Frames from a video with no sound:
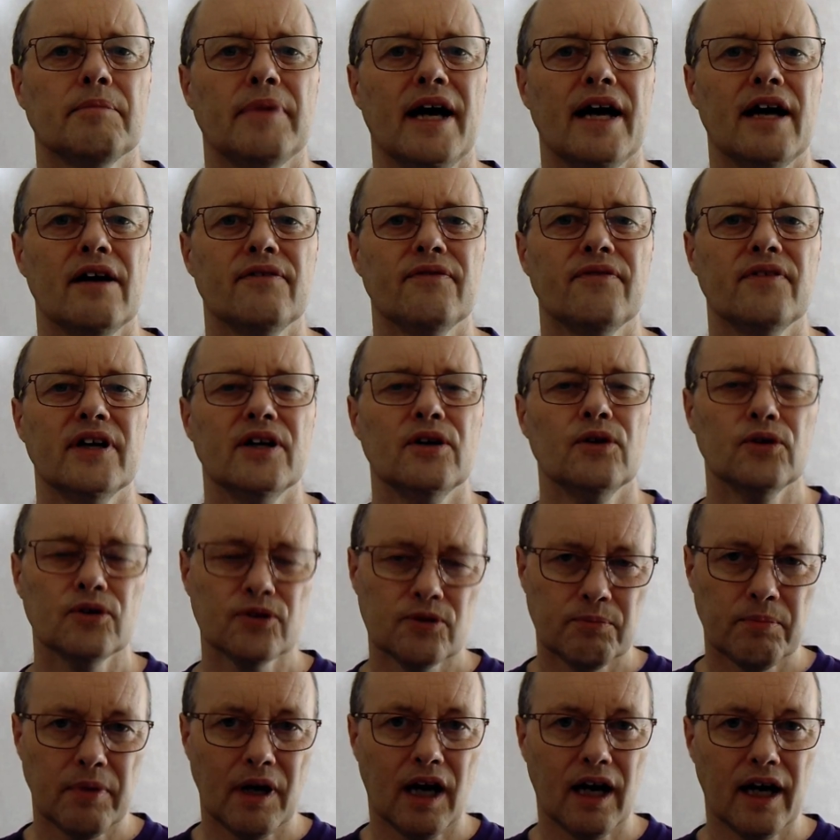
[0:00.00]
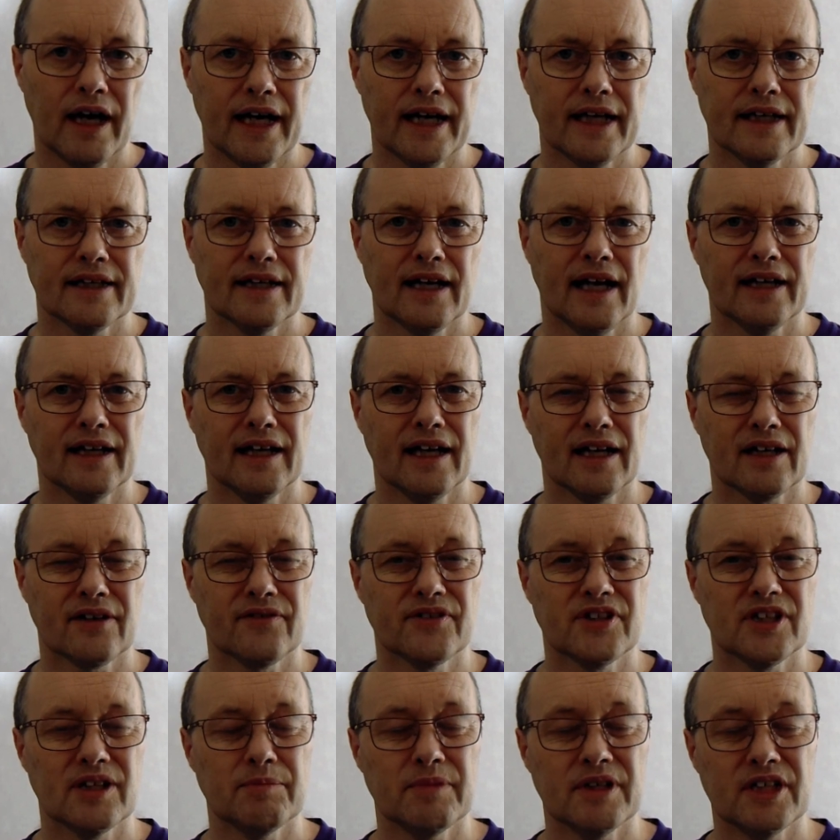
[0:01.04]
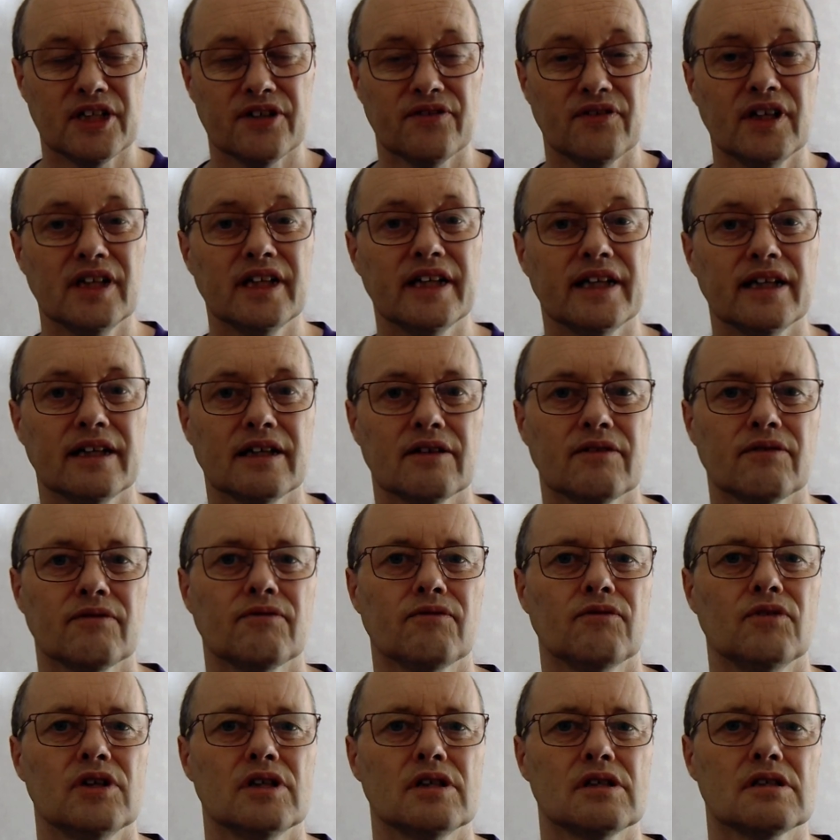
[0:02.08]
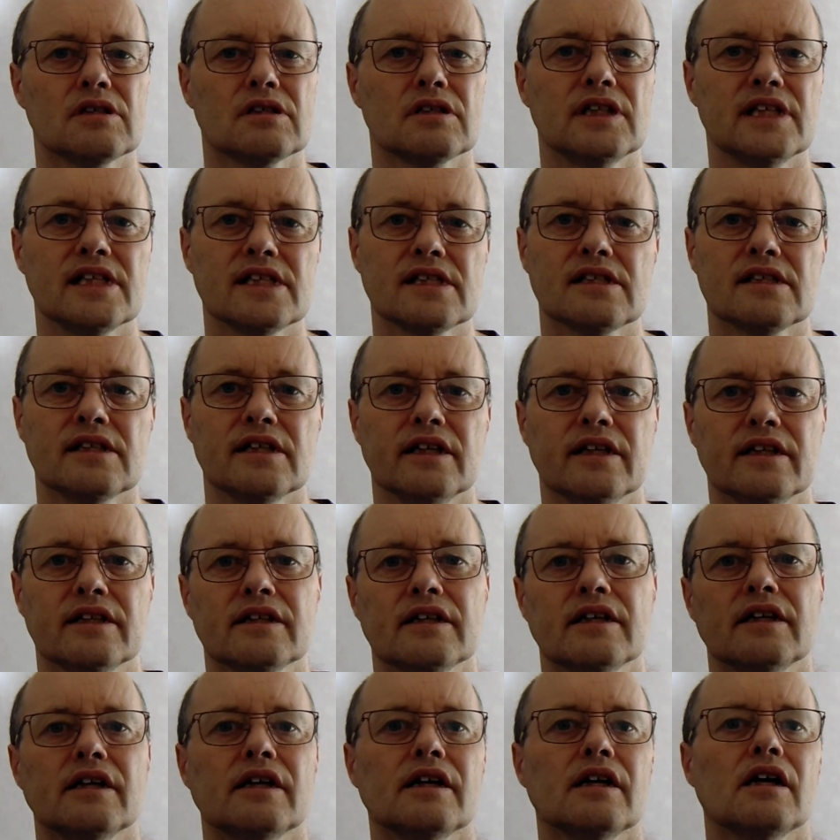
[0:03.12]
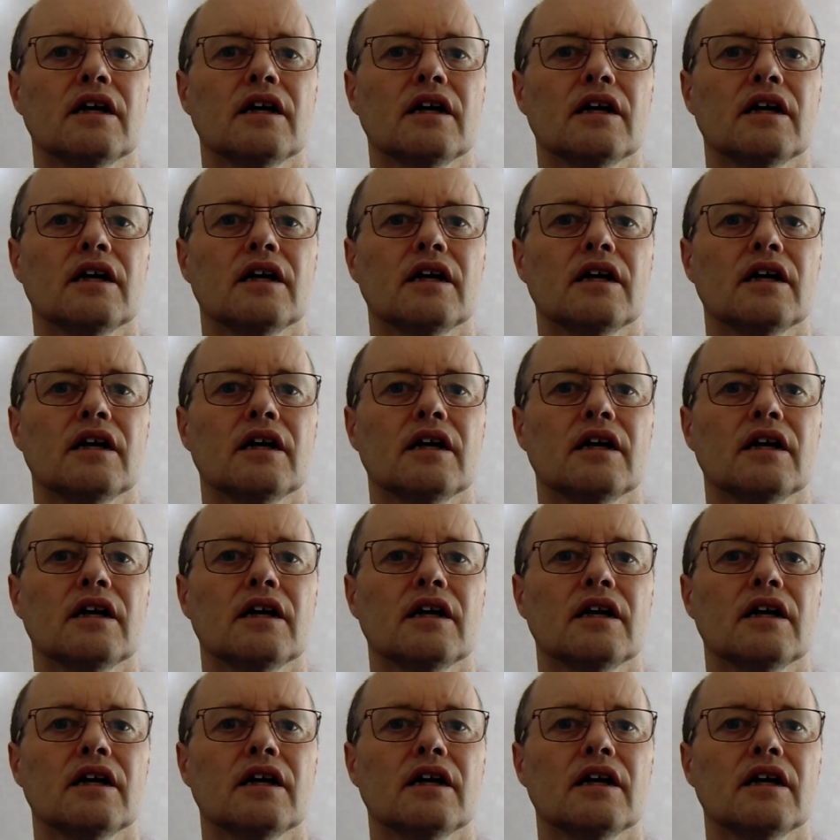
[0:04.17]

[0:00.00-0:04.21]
Pear Field by Nana Ekvetimishvili was listed.